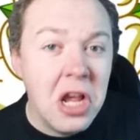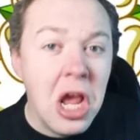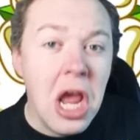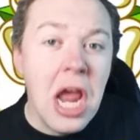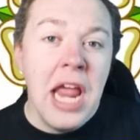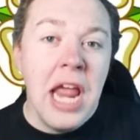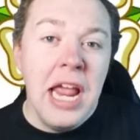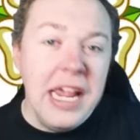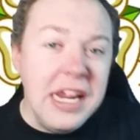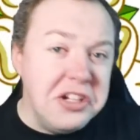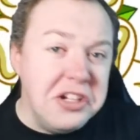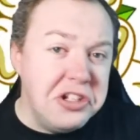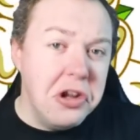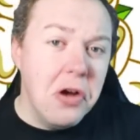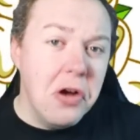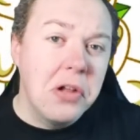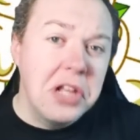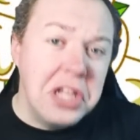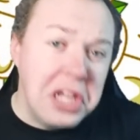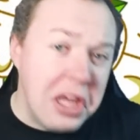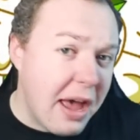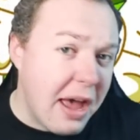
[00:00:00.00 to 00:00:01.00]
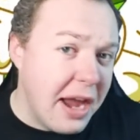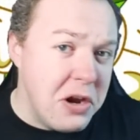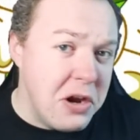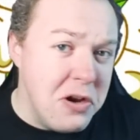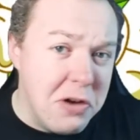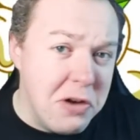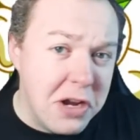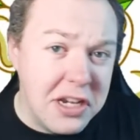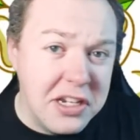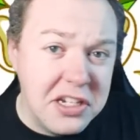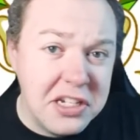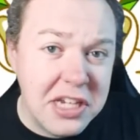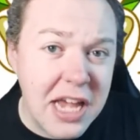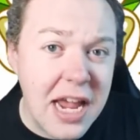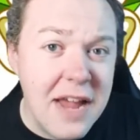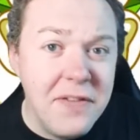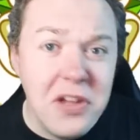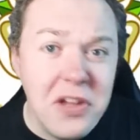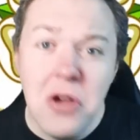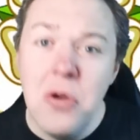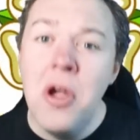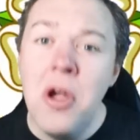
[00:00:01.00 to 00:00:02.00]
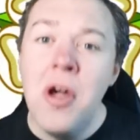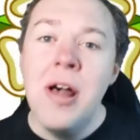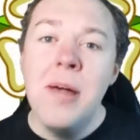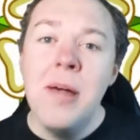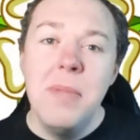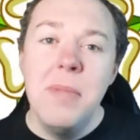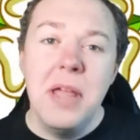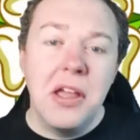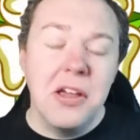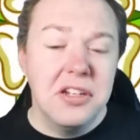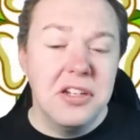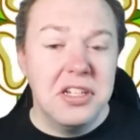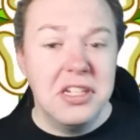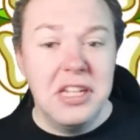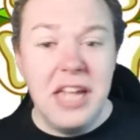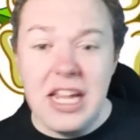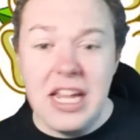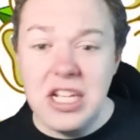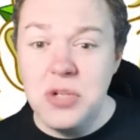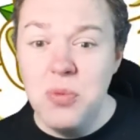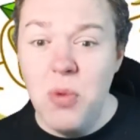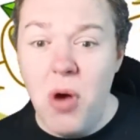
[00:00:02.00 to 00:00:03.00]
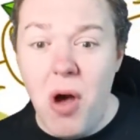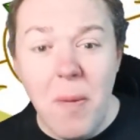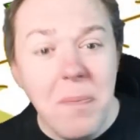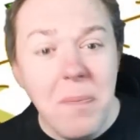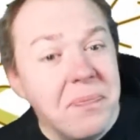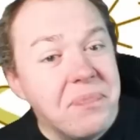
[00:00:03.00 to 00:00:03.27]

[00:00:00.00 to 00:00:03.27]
he's the only guy who can save you, because guess what?